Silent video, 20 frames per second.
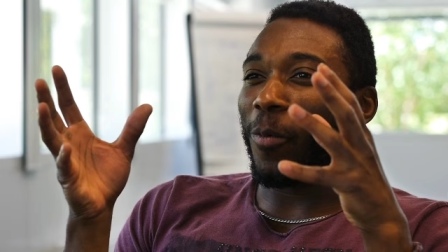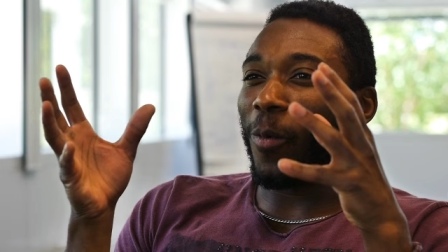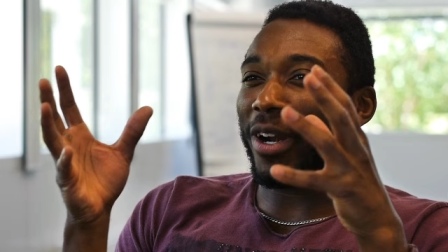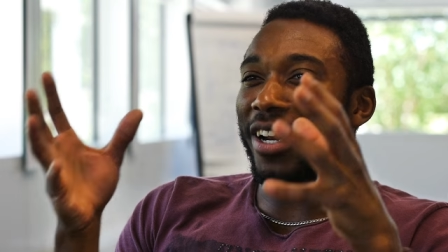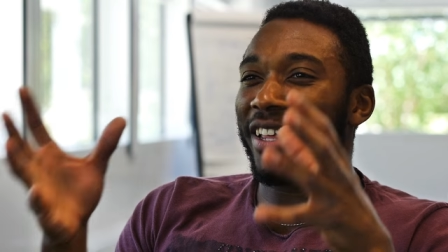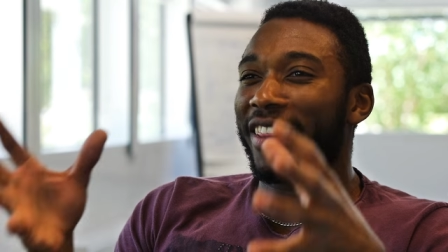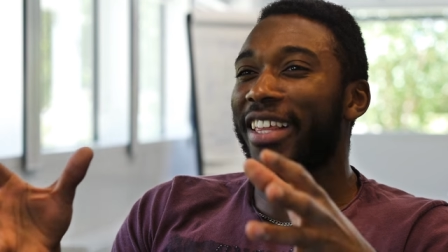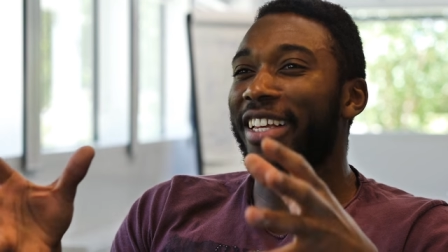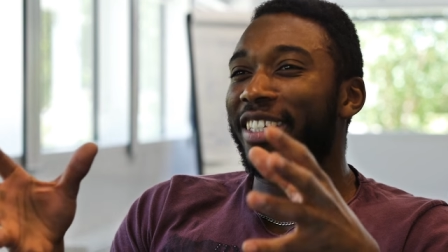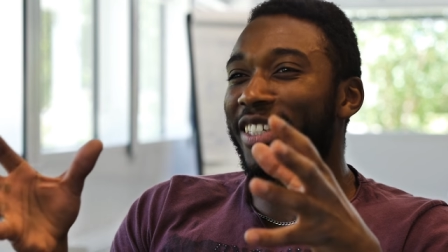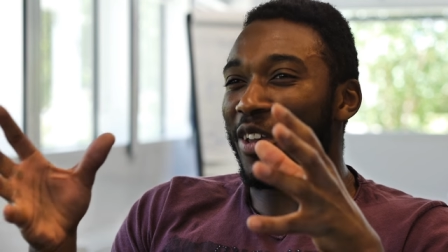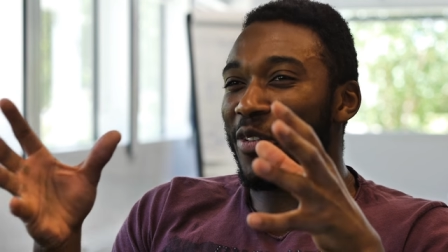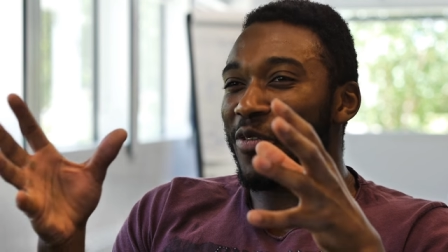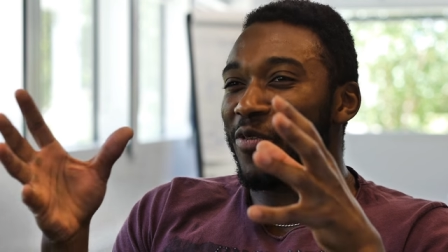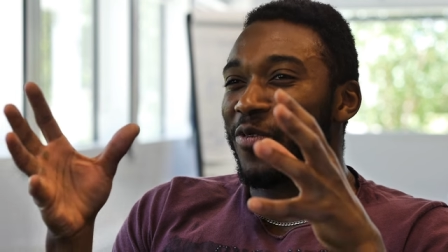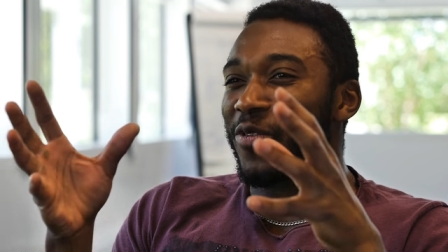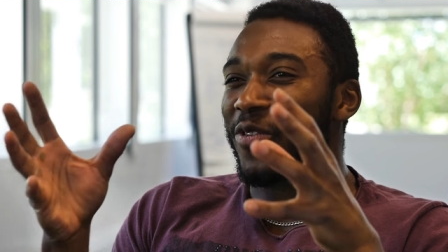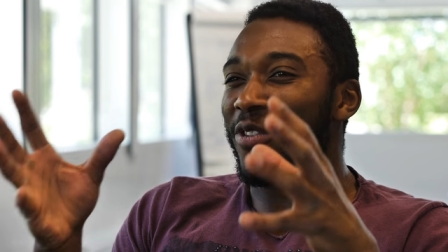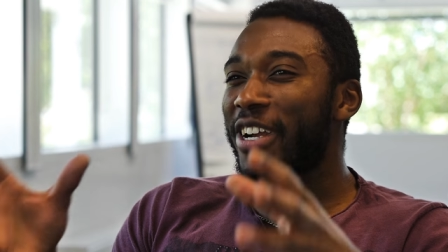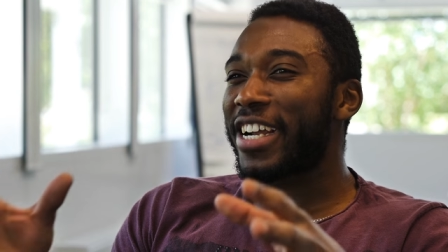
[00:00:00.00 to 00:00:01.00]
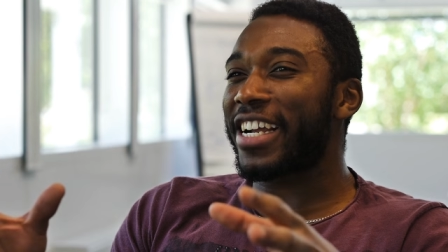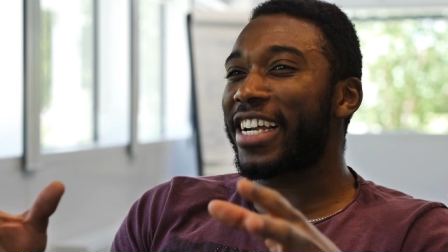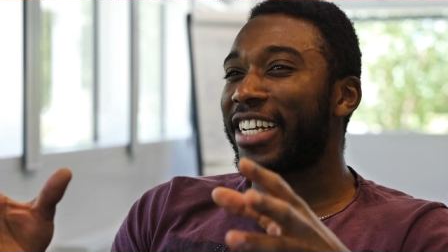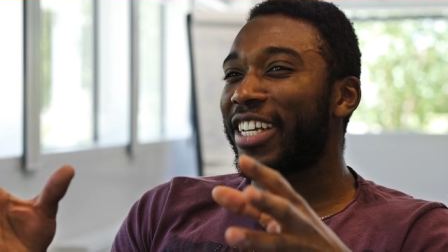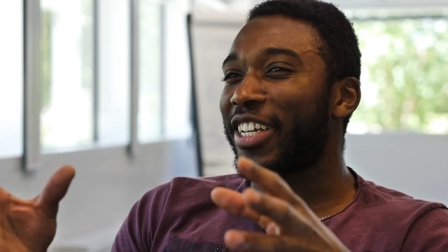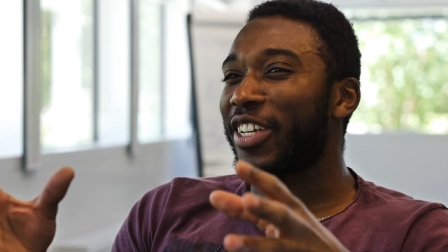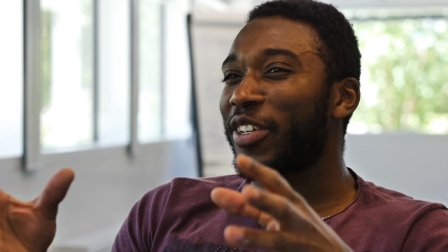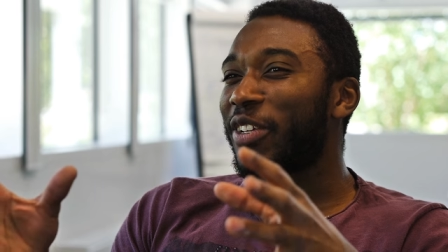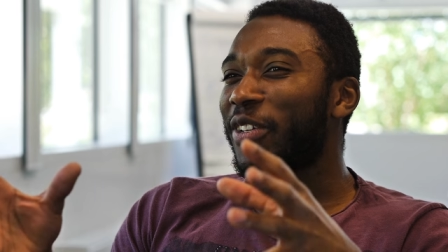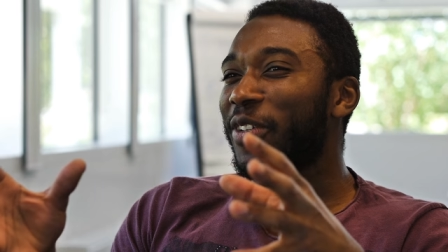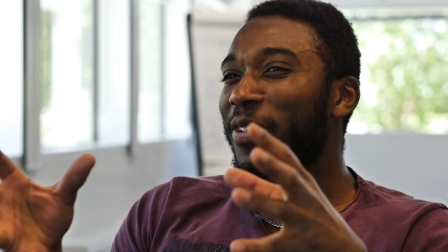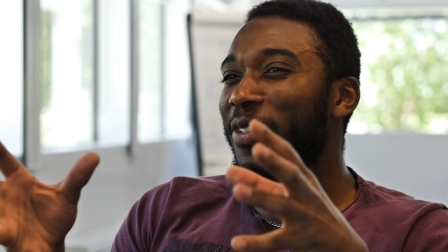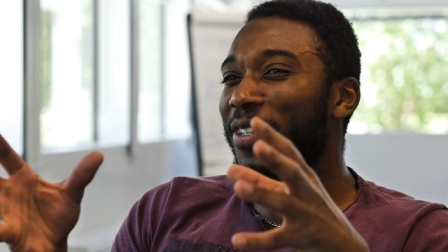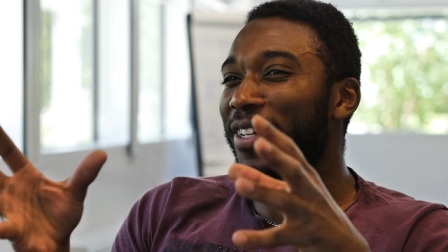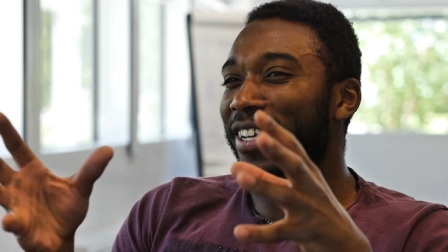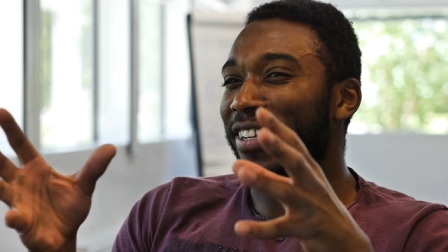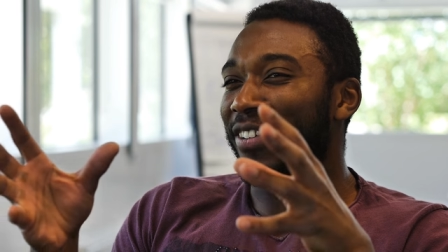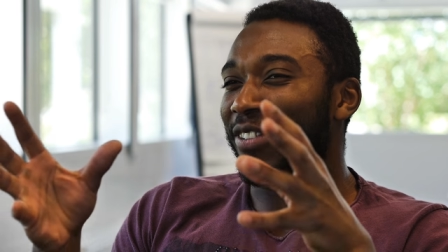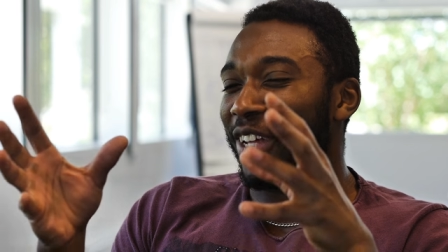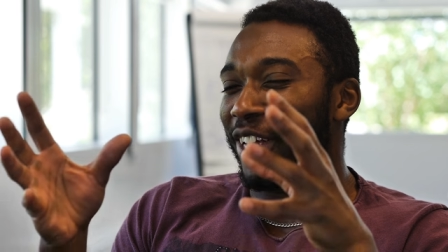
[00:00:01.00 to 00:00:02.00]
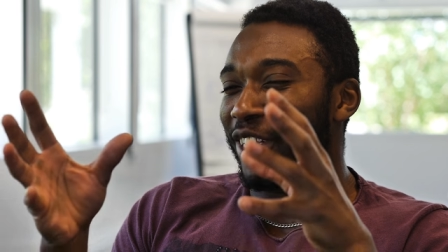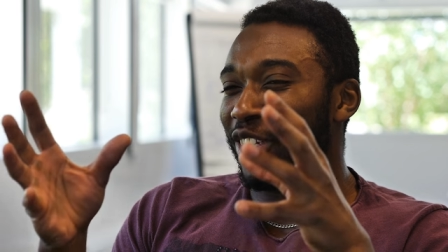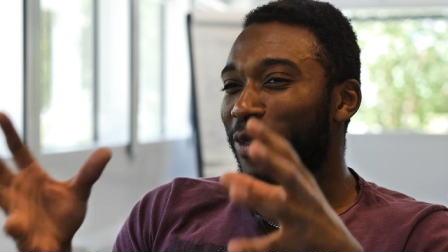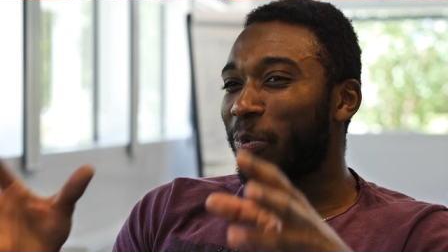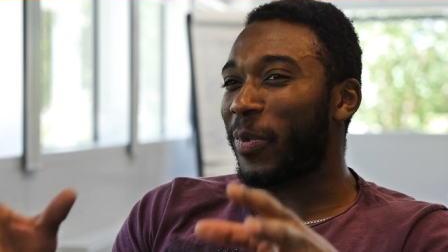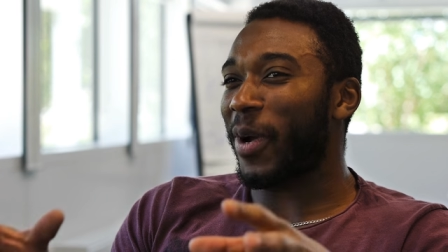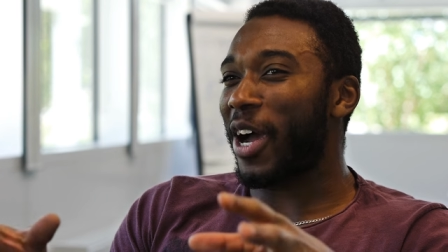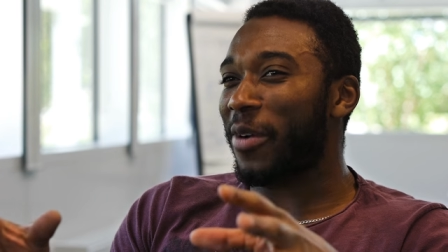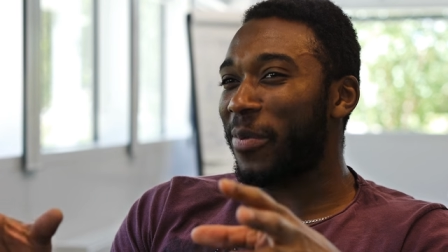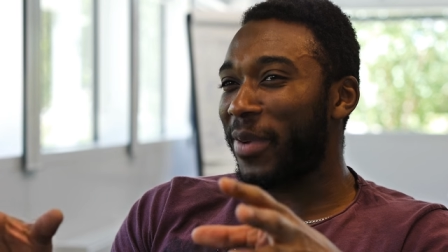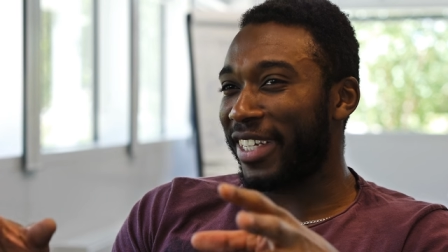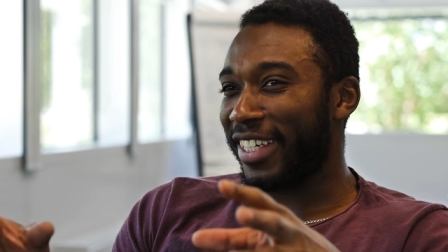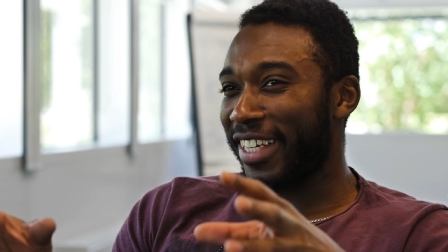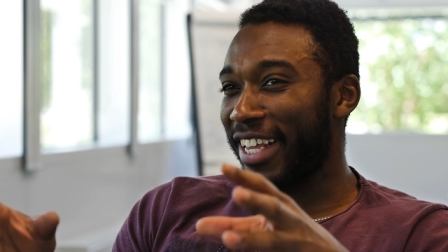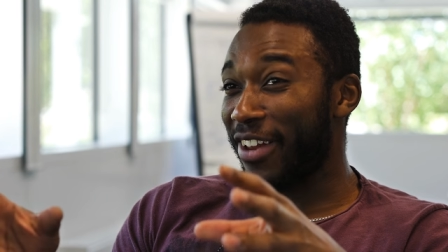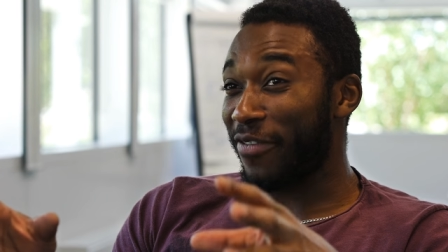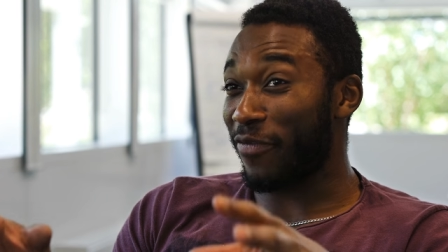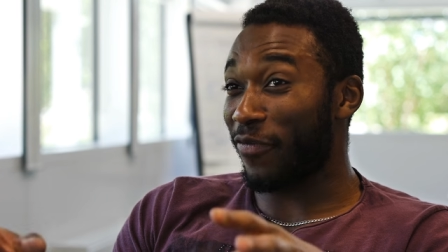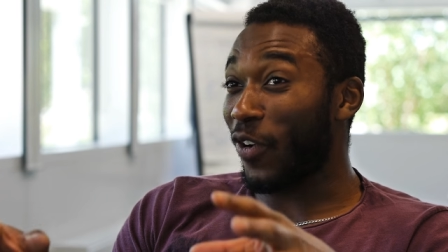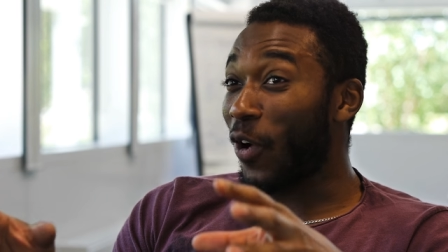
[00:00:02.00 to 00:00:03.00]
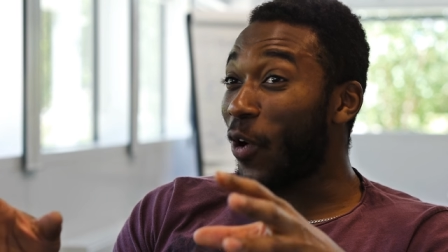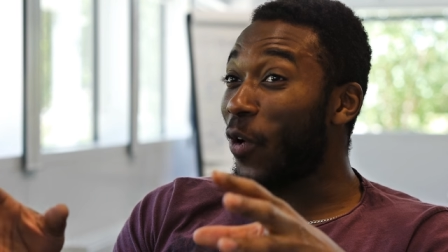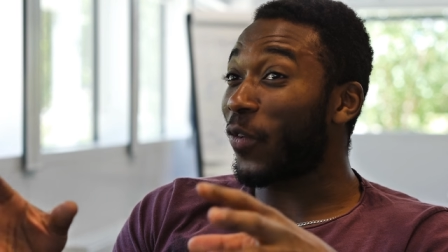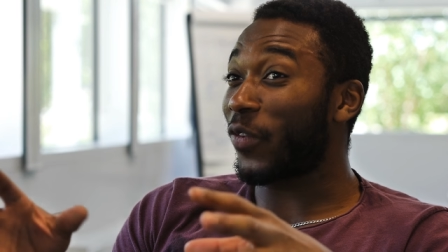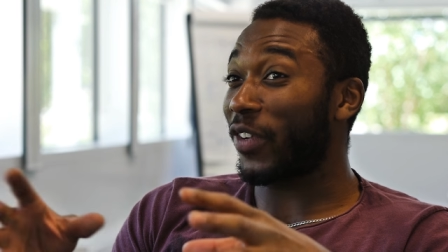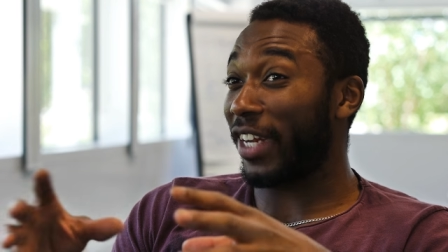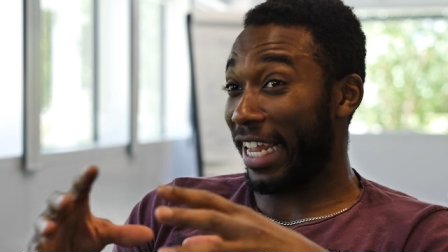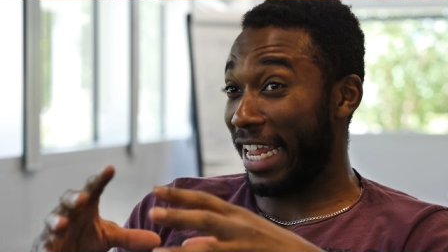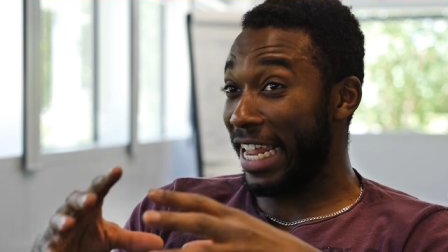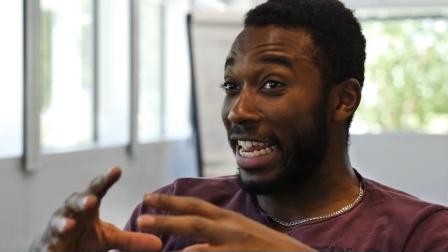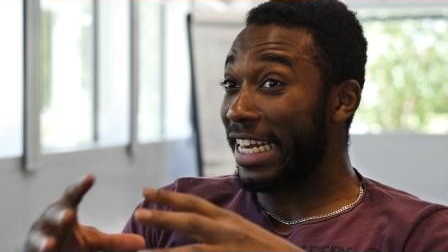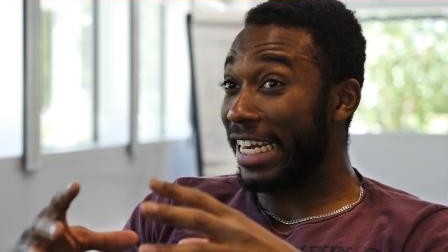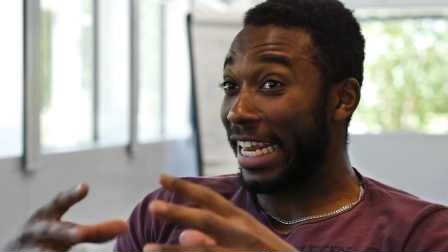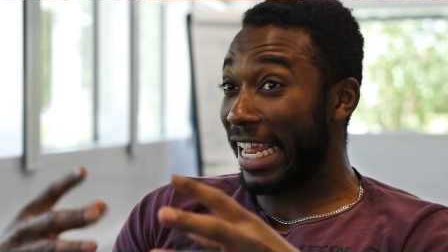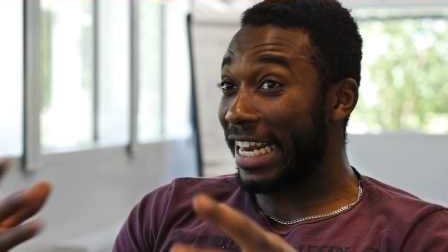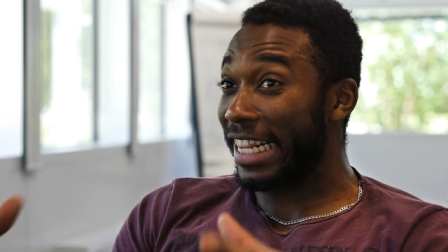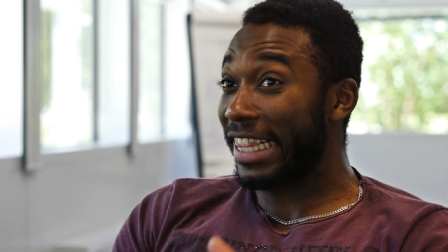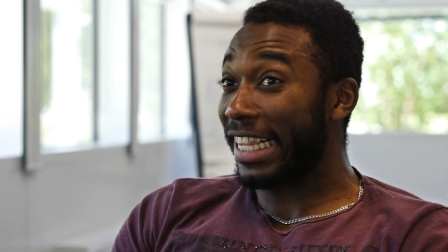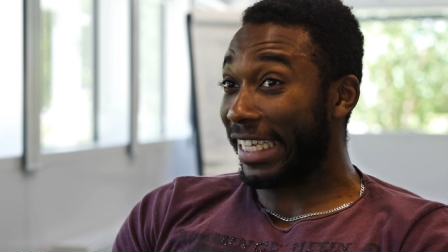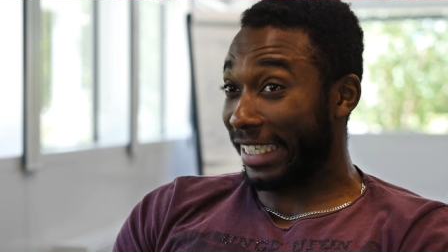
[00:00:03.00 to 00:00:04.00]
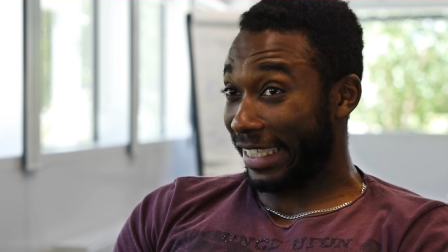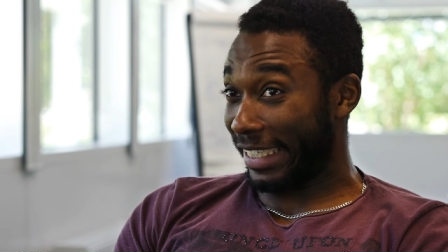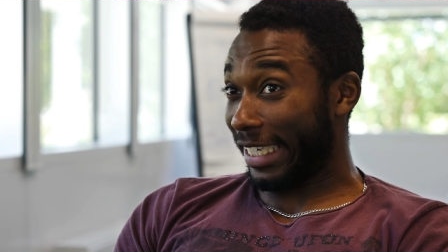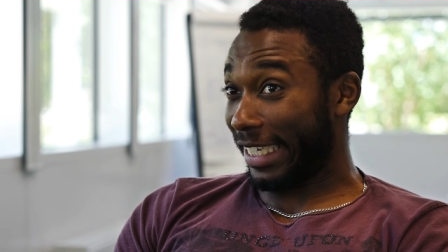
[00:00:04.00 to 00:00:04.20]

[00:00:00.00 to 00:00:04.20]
One of the things that really inspired me to get involved in, in this